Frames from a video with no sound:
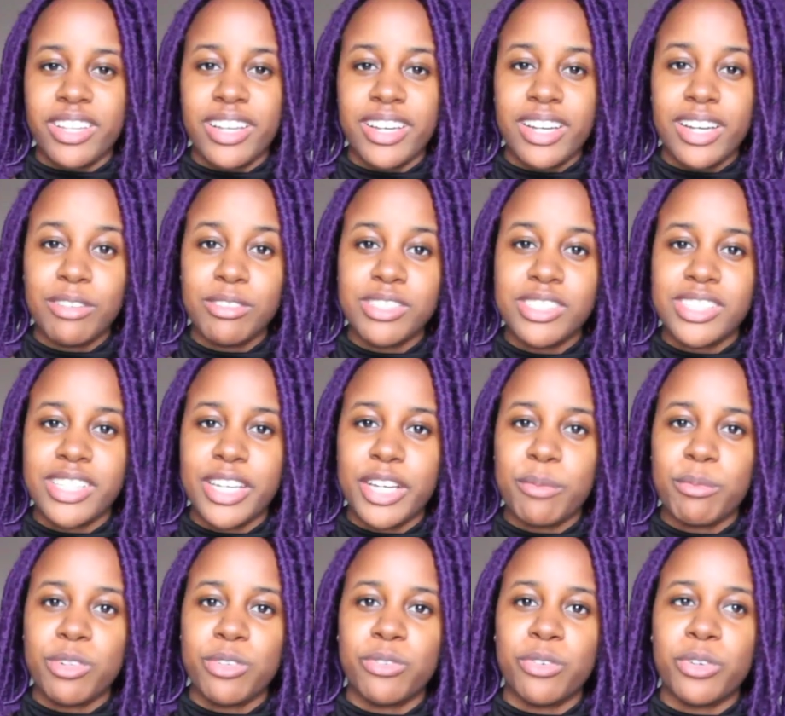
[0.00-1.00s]
Like I was
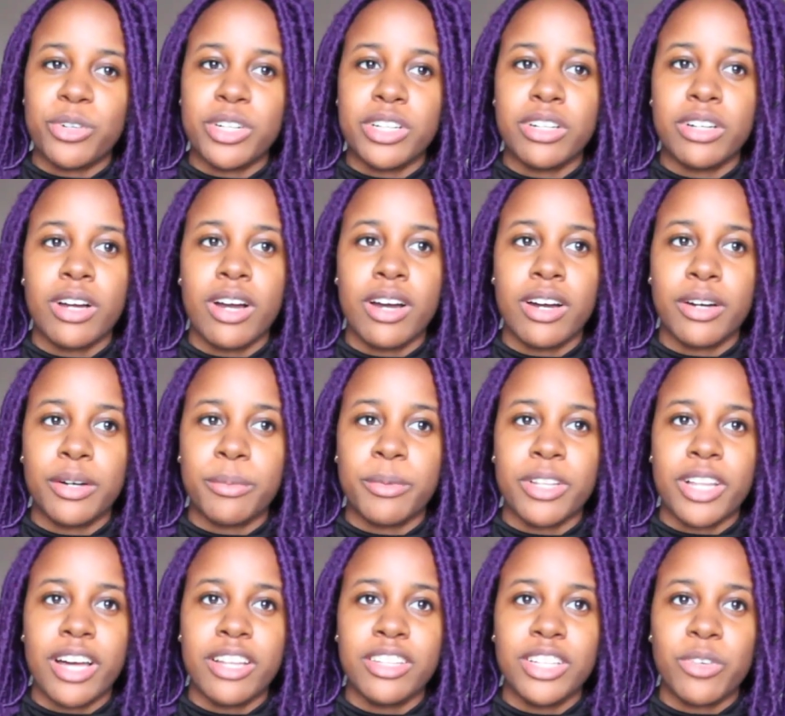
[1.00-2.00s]
saying before, um,
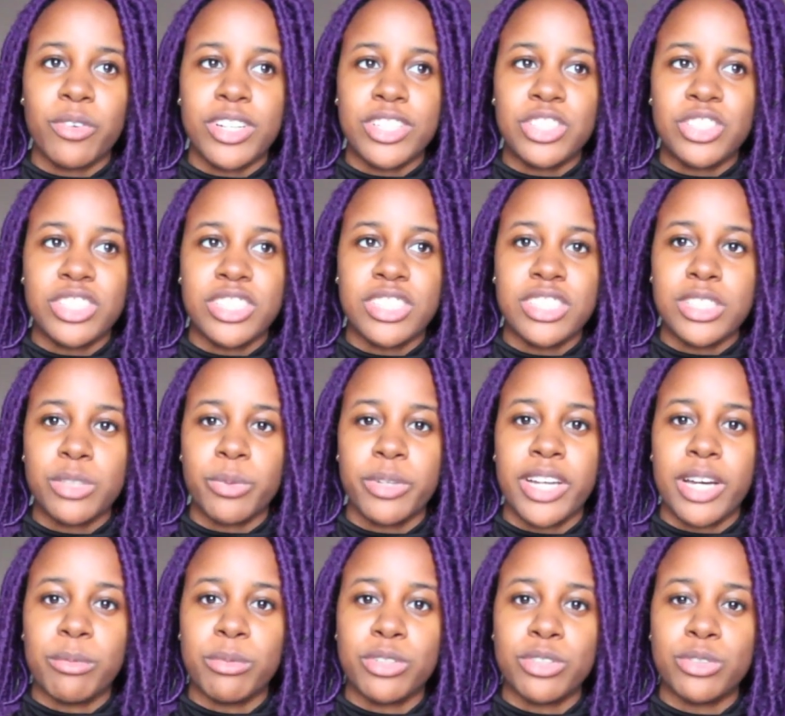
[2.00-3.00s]
a lot of the questions
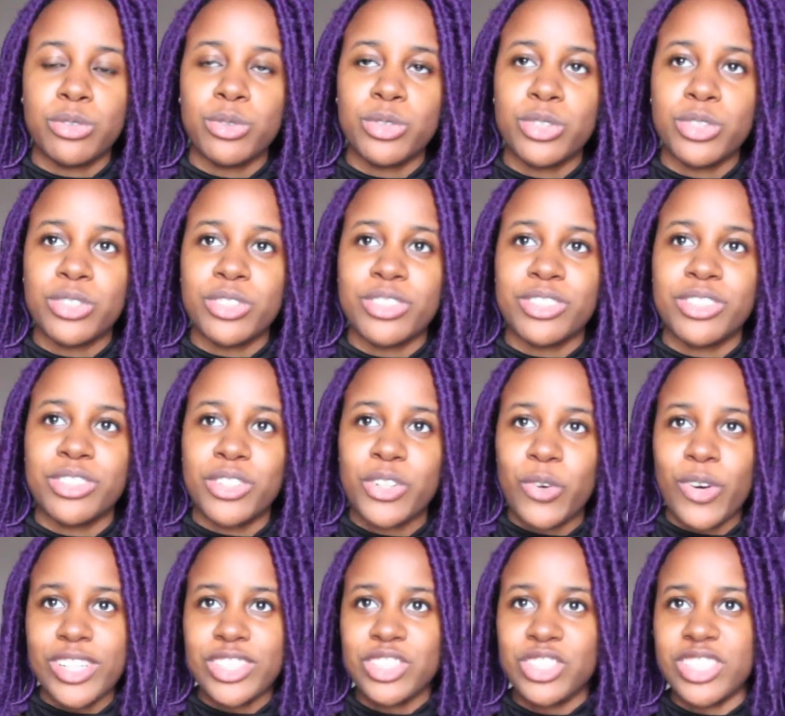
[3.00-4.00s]
when I would Google
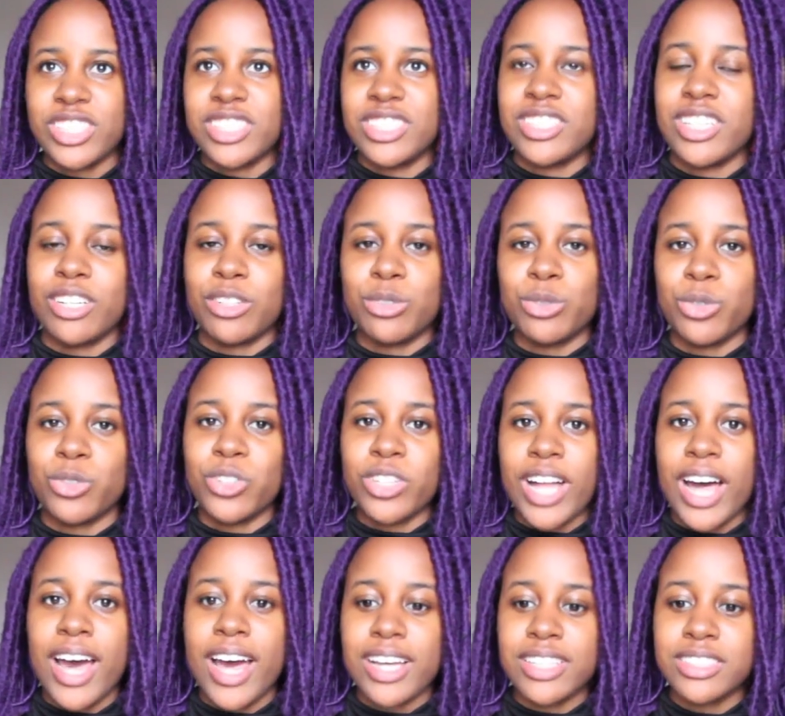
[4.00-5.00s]
questions that Google
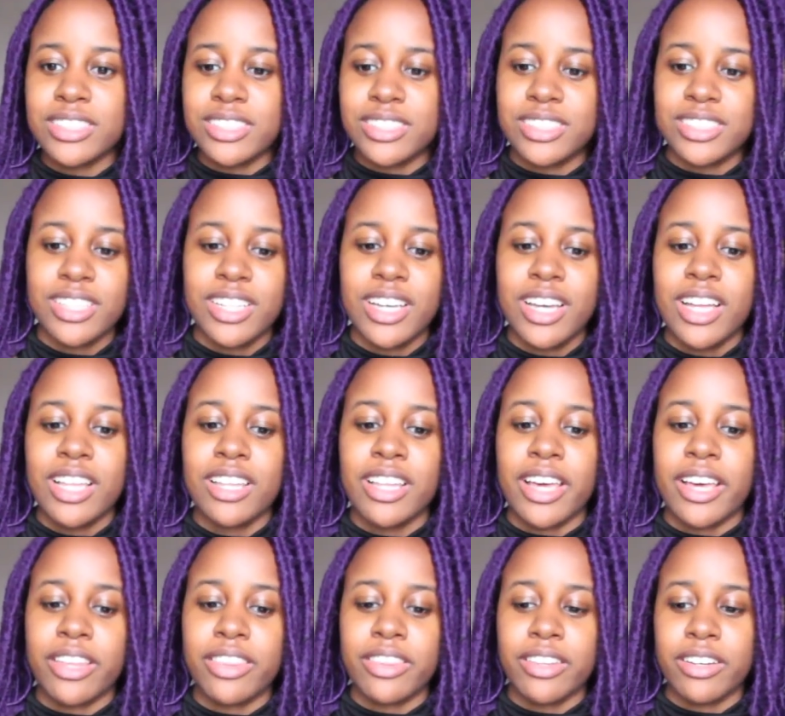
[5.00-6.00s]
asks,
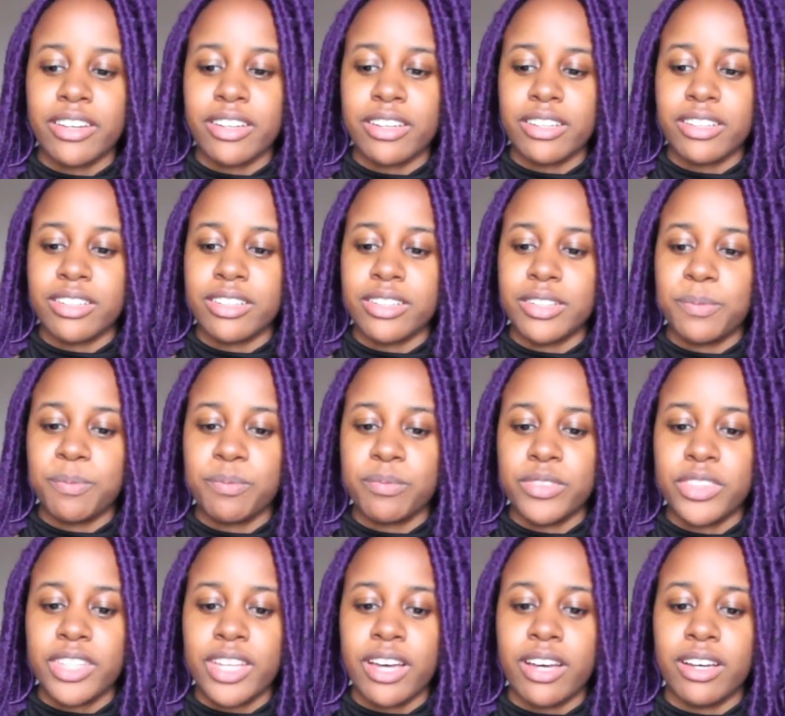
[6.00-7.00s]
like the
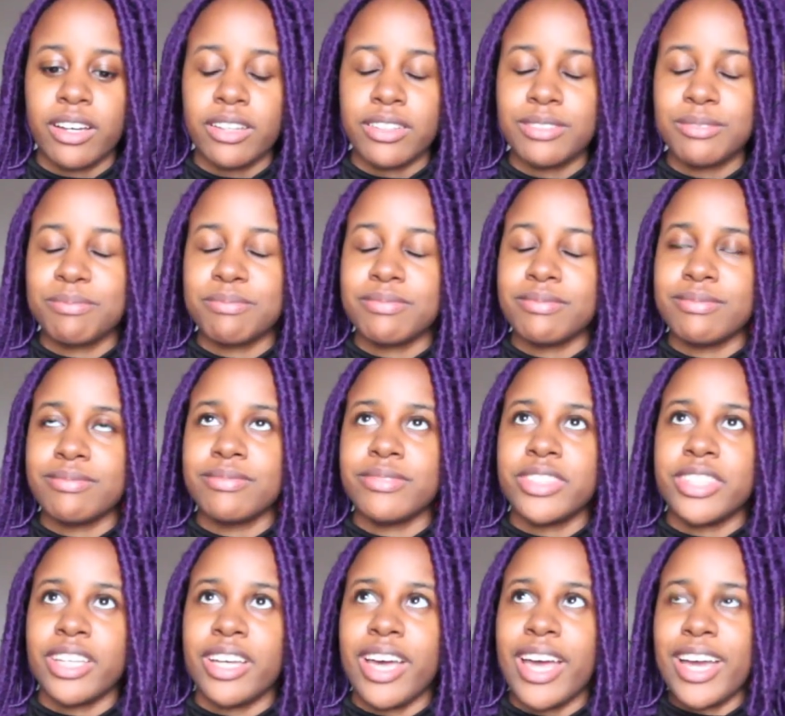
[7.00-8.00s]
the
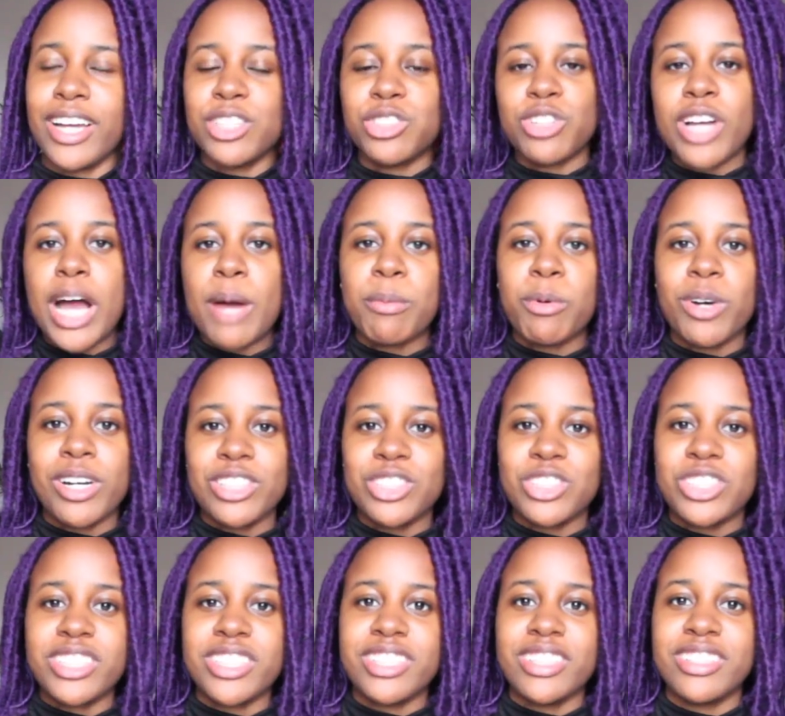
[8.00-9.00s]
the egg drop
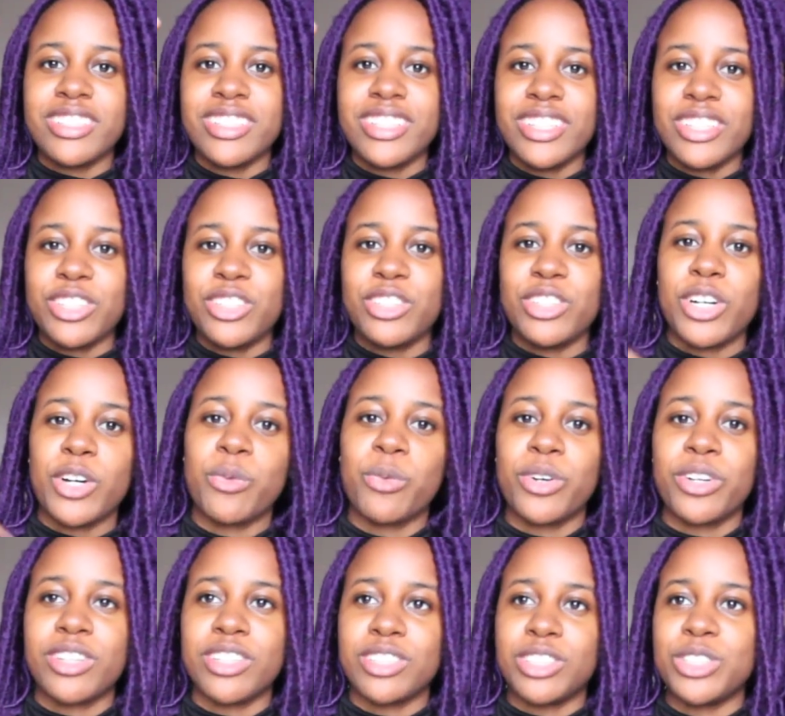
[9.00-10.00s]
question, you know,
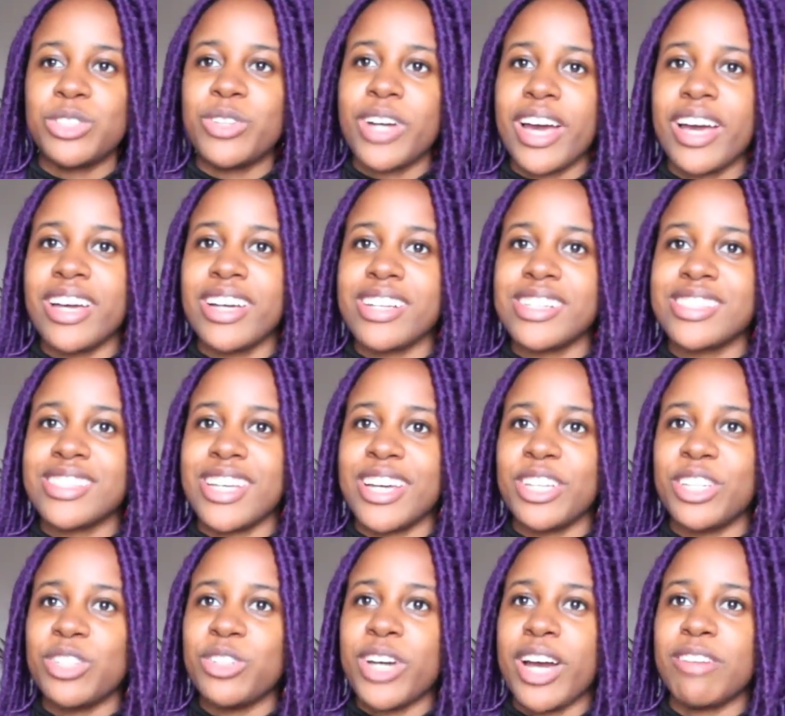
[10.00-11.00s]
where the two eggs
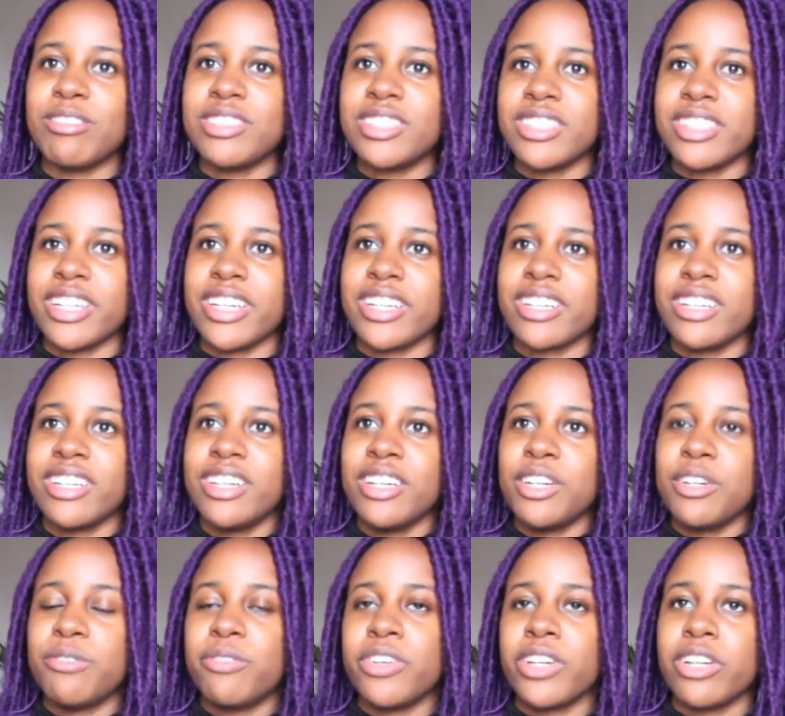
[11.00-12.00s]
and you have to like
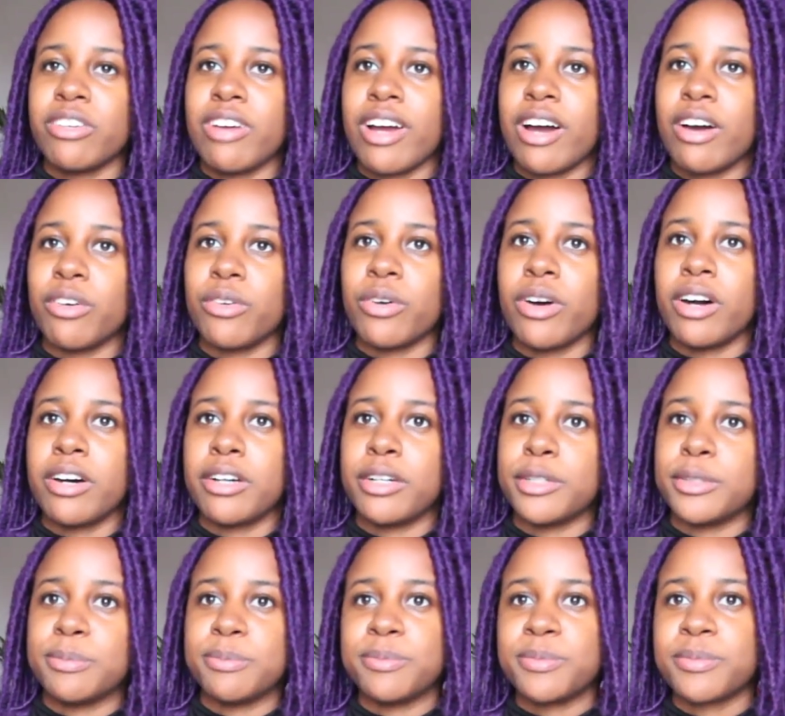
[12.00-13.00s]
figure out
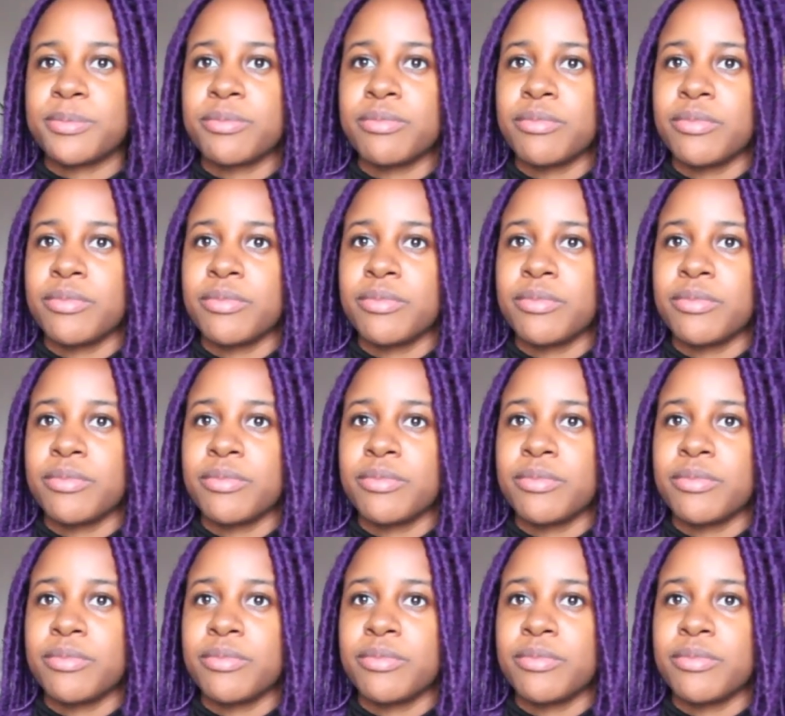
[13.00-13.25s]
um,